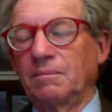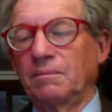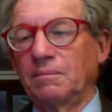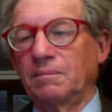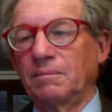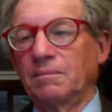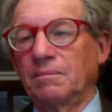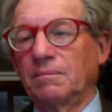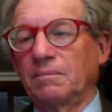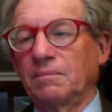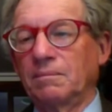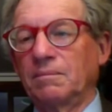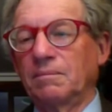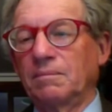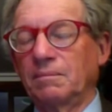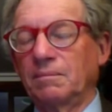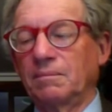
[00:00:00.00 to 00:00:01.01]

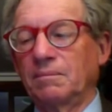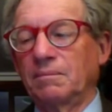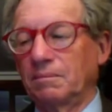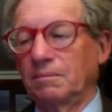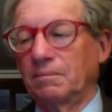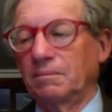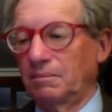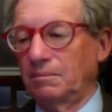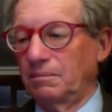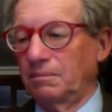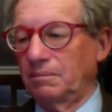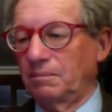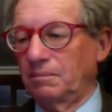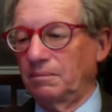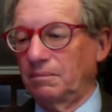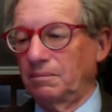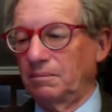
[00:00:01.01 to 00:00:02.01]

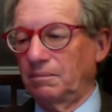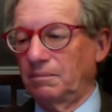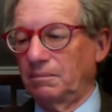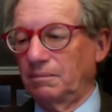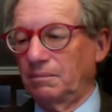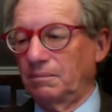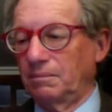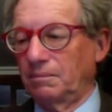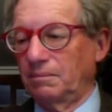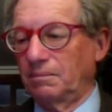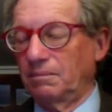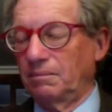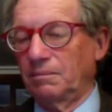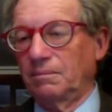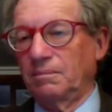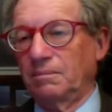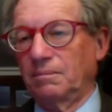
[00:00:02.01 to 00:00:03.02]

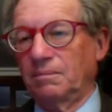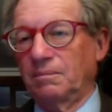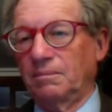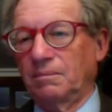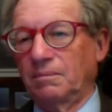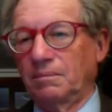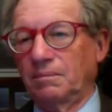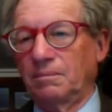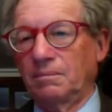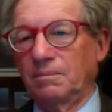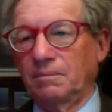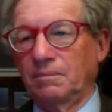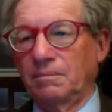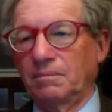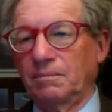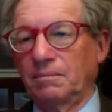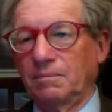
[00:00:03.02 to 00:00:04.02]

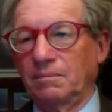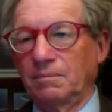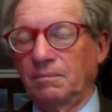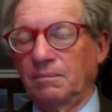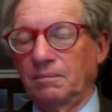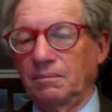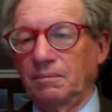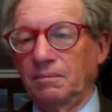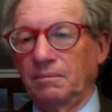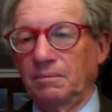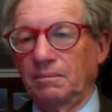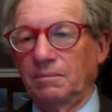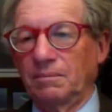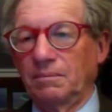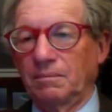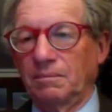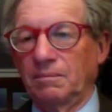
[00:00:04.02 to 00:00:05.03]

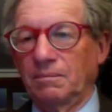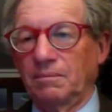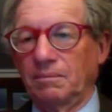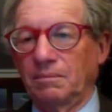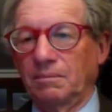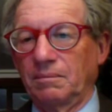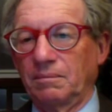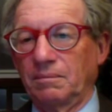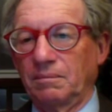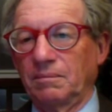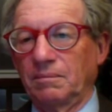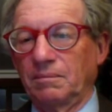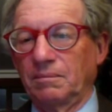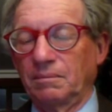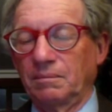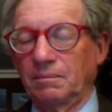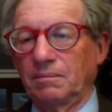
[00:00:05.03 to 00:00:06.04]

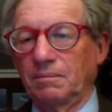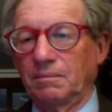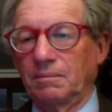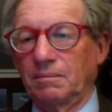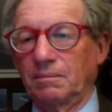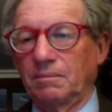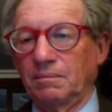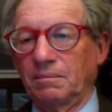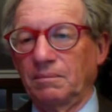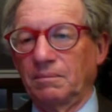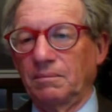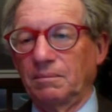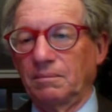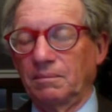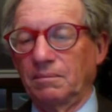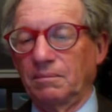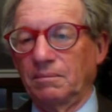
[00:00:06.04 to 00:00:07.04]

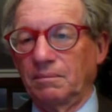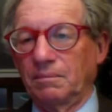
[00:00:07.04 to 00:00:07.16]
No words are spoken by the person on screen.